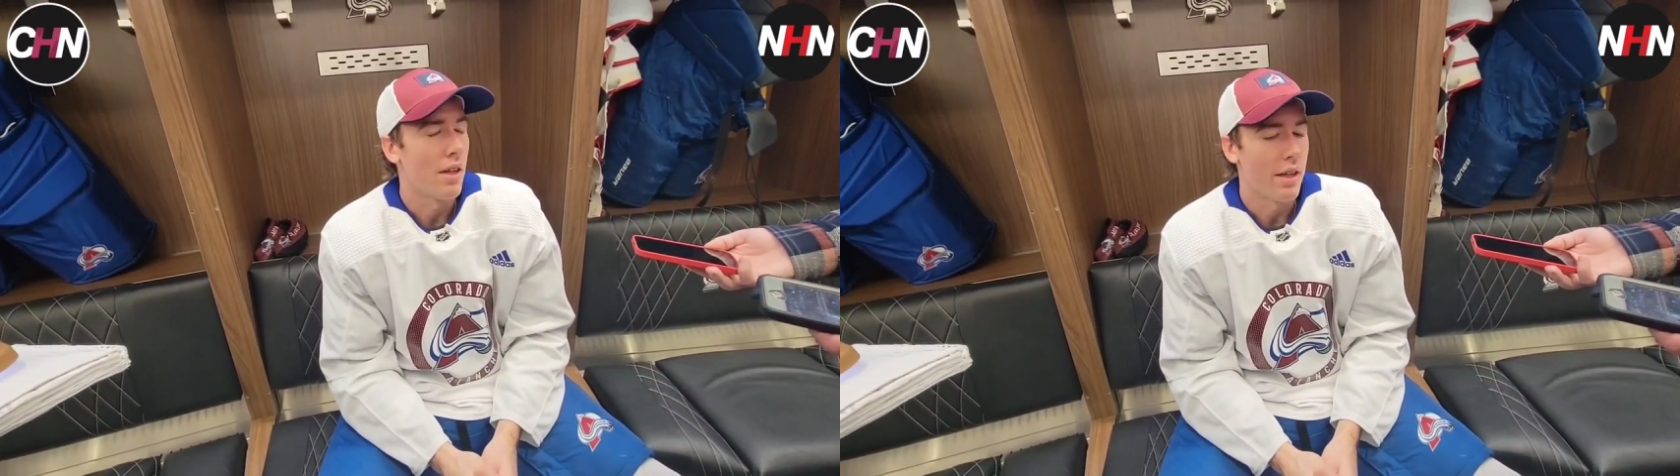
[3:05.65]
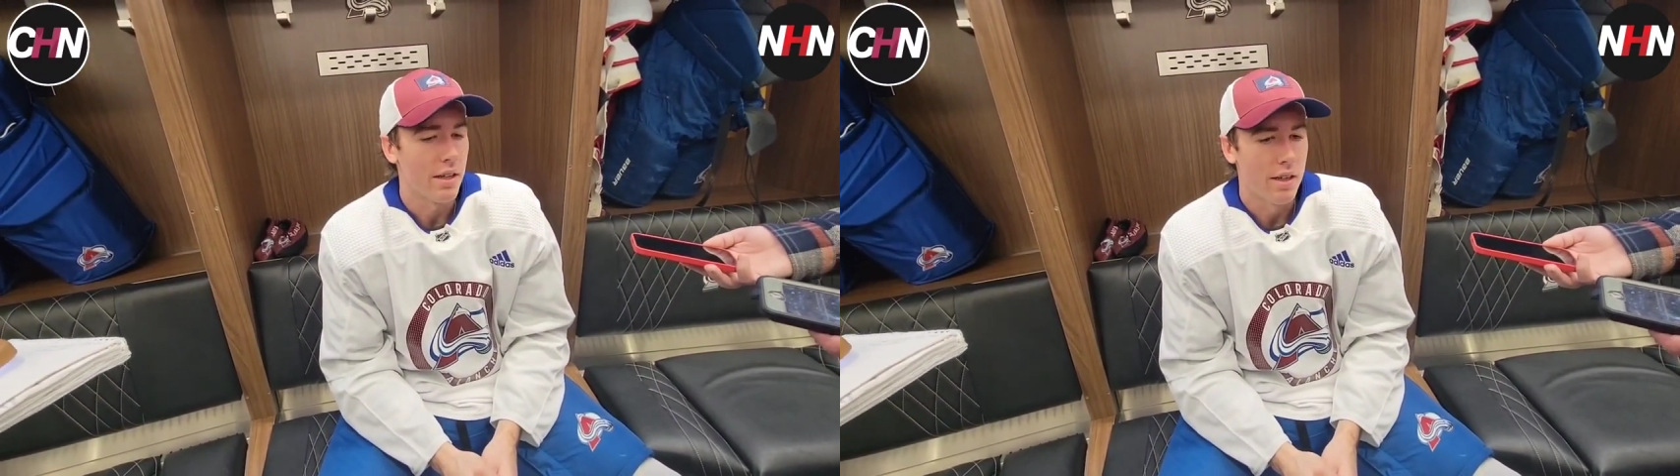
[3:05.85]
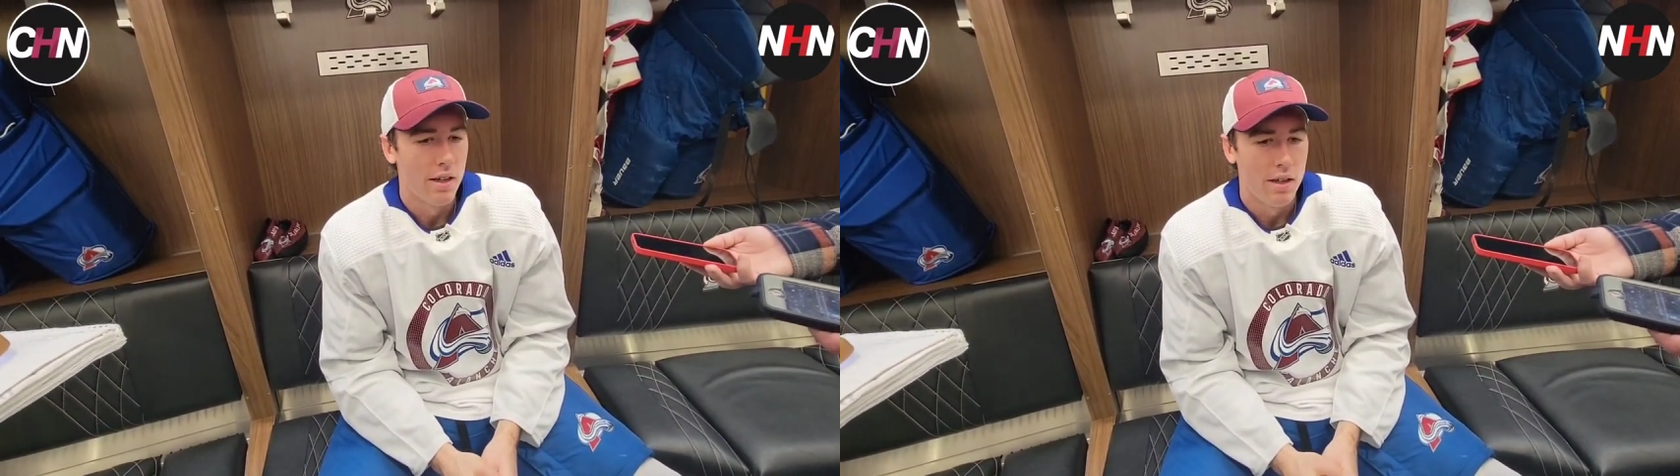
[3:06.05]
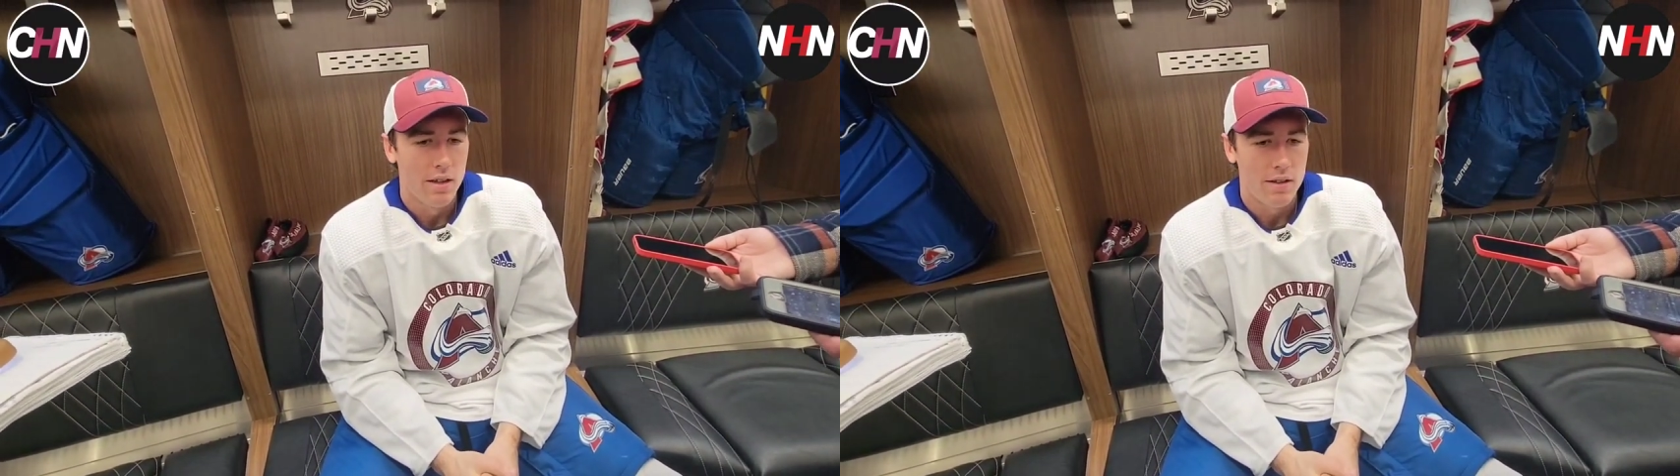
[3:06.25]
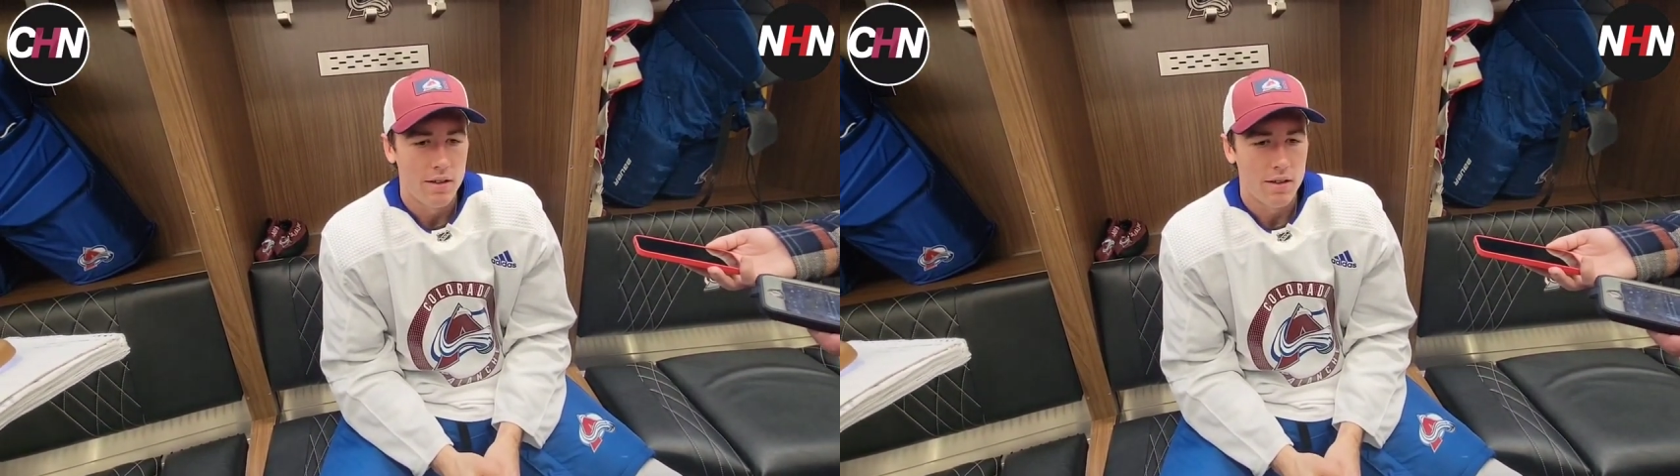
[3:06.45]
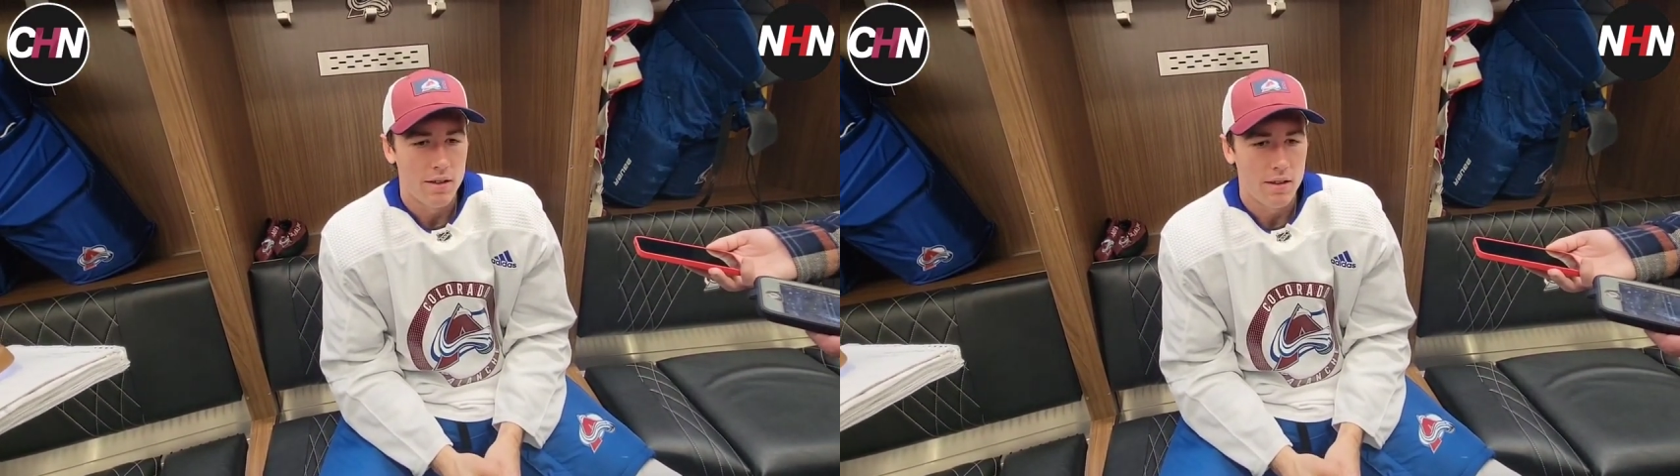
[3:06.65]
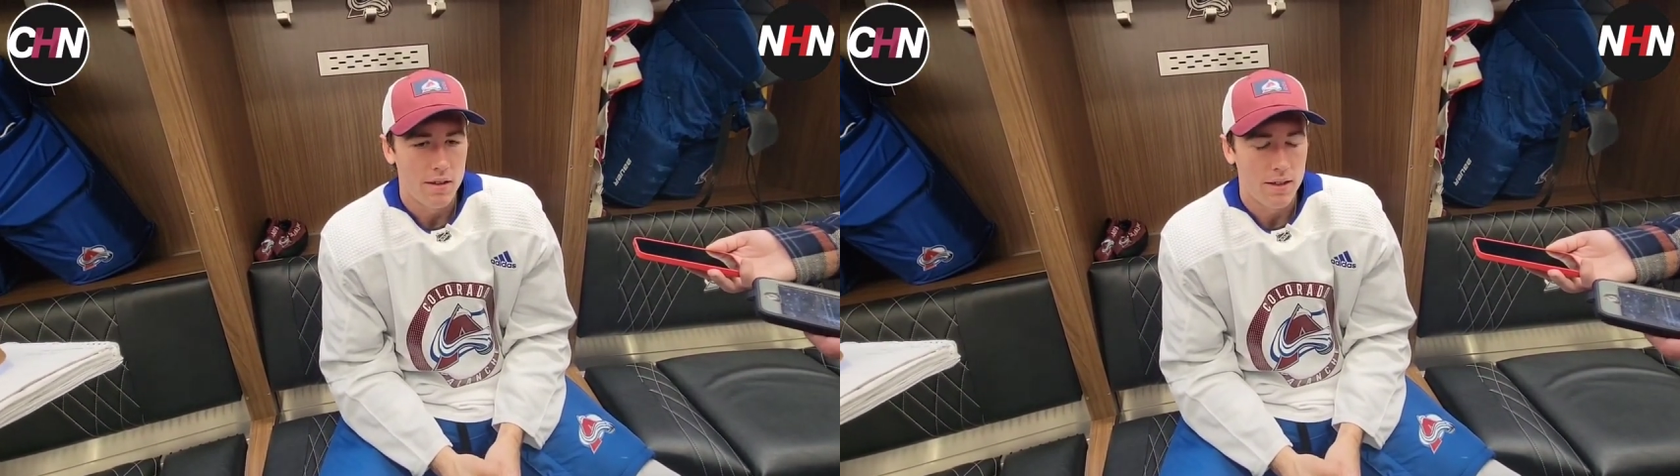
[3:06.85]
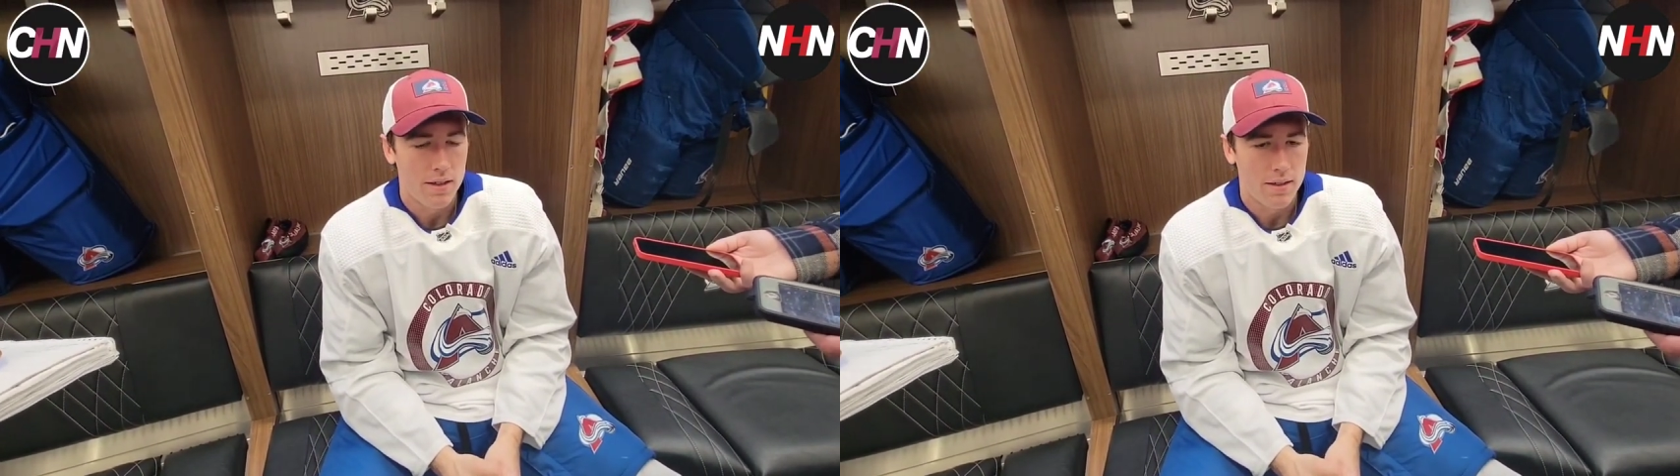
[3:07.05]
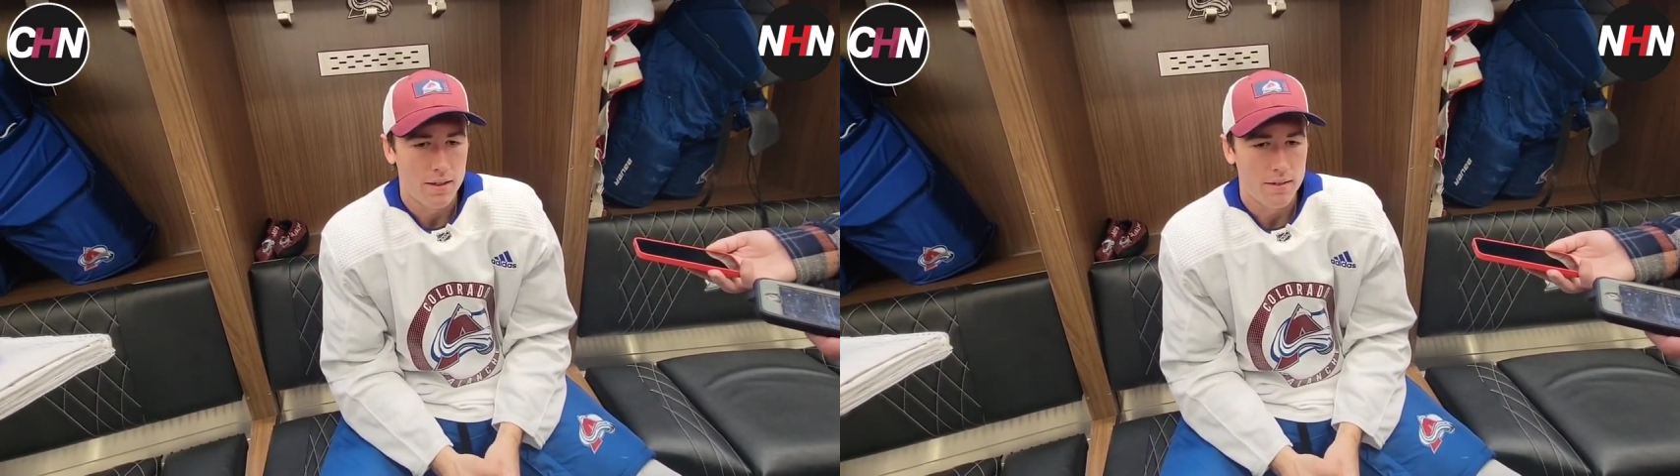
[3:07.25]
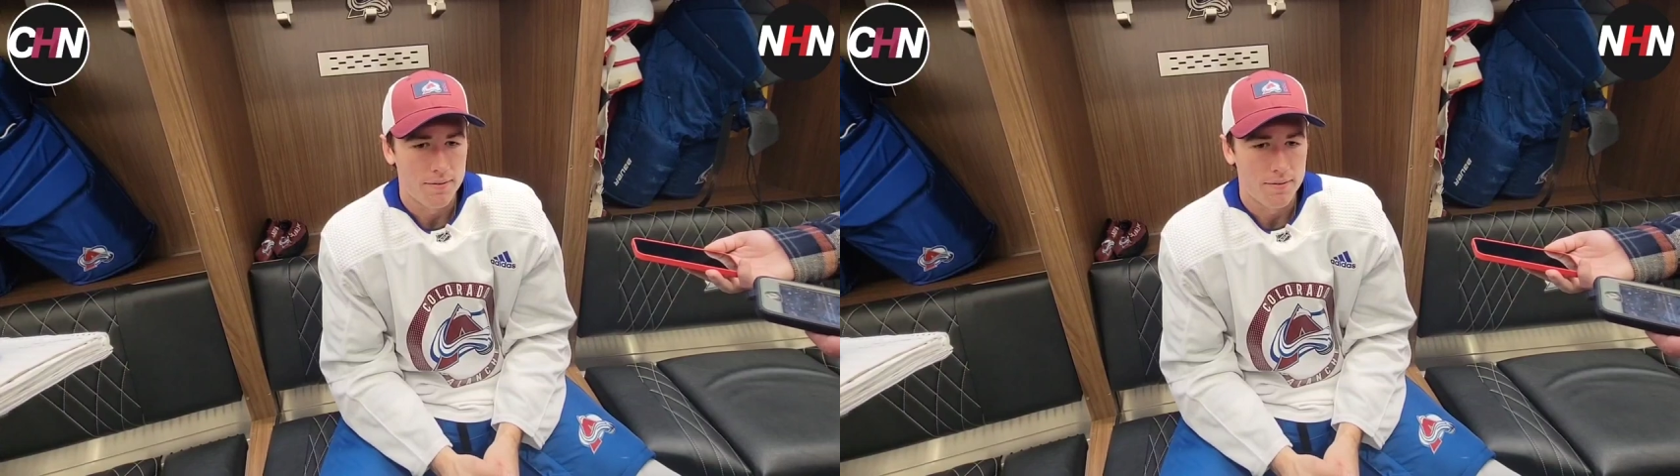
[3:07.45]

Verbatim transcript: like, the, uh,